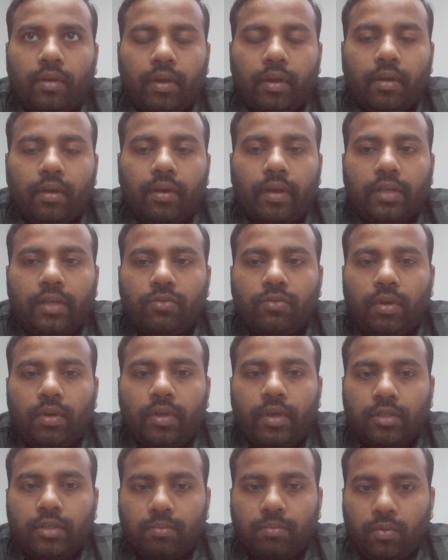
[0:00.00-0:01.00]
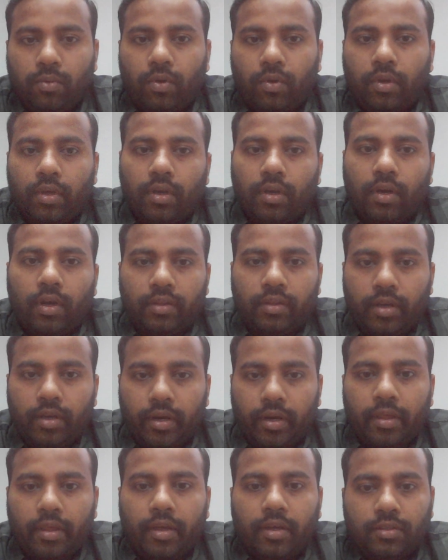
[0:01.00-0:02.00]
gradually exploring other
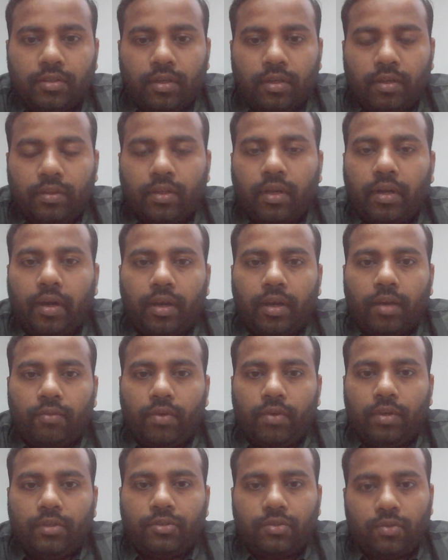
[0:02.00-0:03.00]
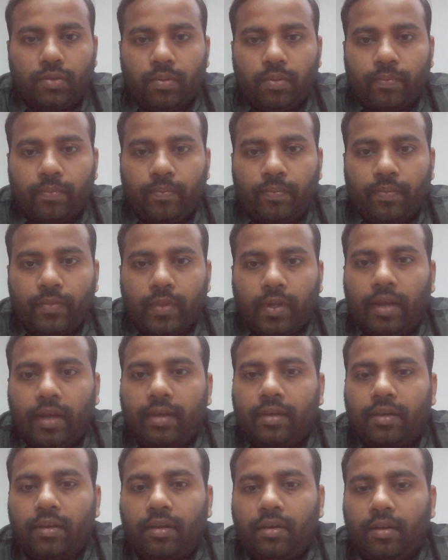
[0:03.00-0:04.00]
areas in the data fields too,
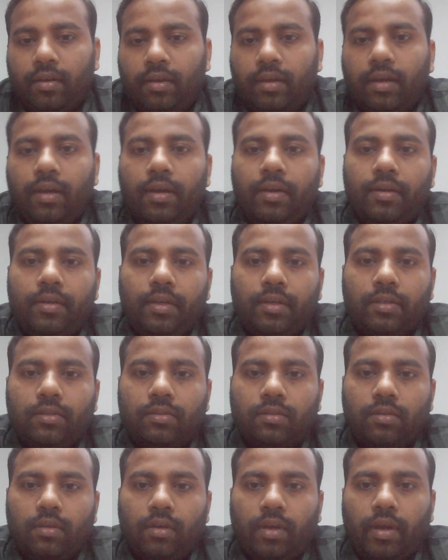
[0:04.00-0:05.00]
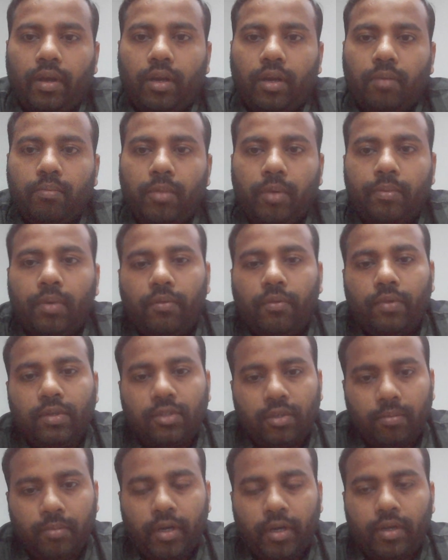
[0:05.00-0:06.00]
like analytics and maybe even
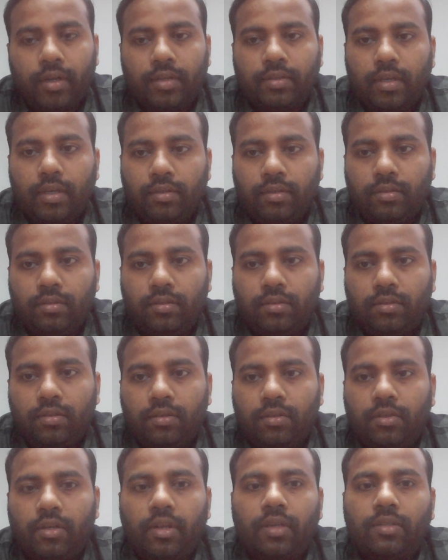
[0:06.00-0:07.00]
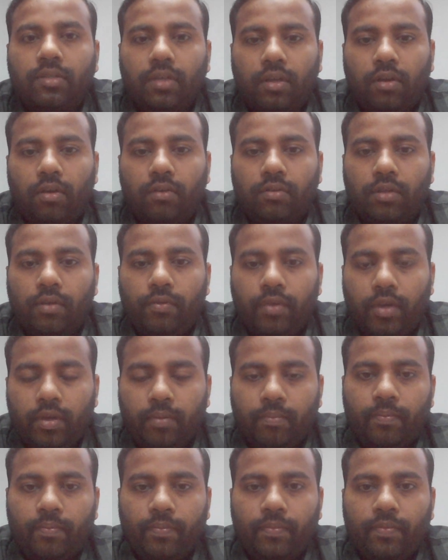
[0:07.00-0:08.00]
some data science tricks along the way,
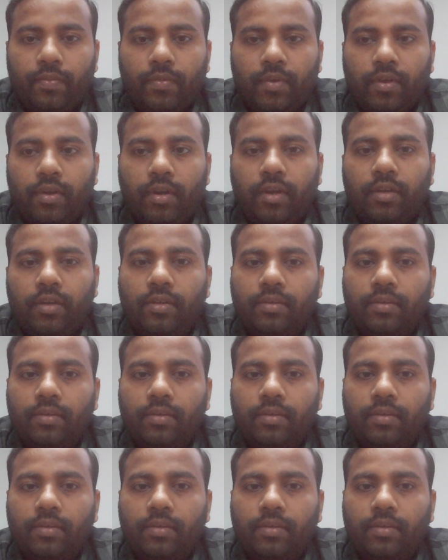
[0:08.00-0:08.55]
right?